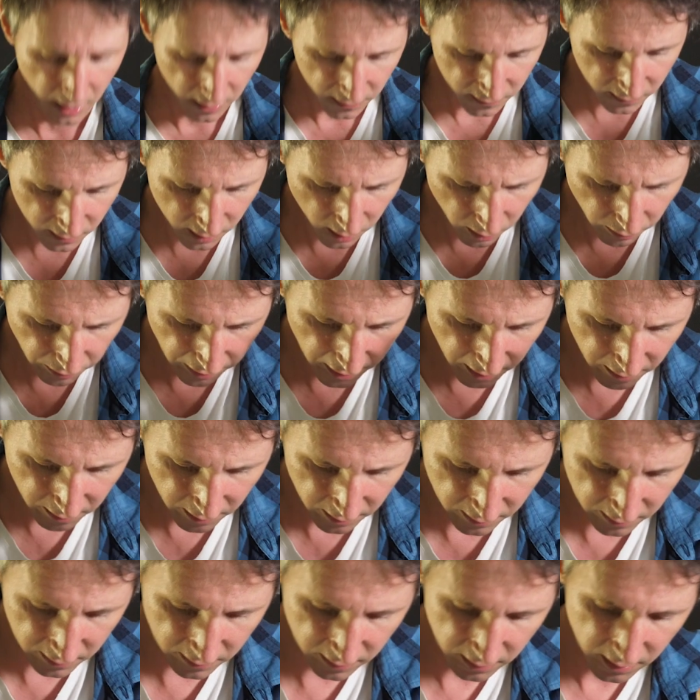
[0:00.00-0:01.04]
So there
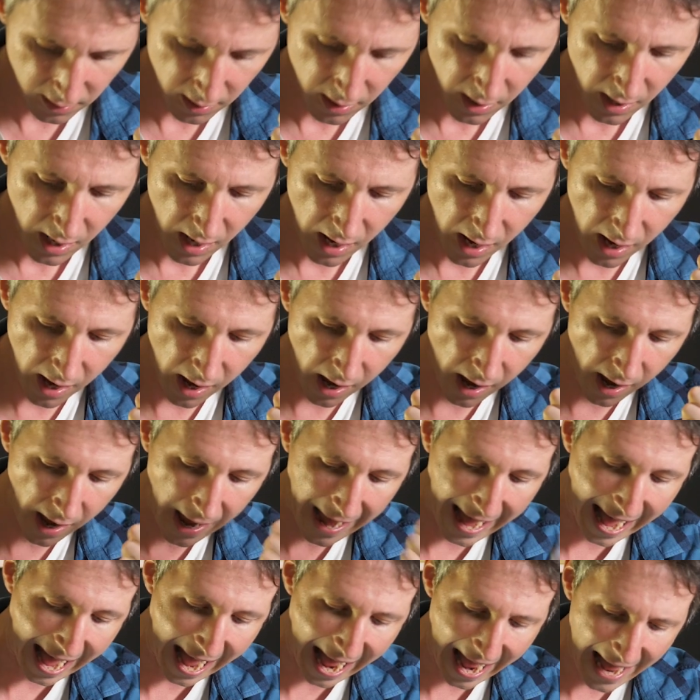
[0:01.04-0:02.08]
is
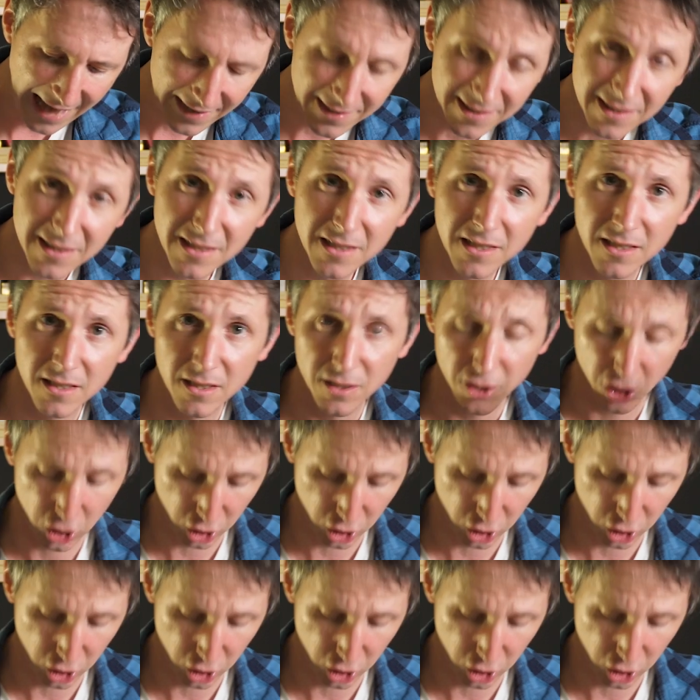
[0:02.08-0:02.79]
ask,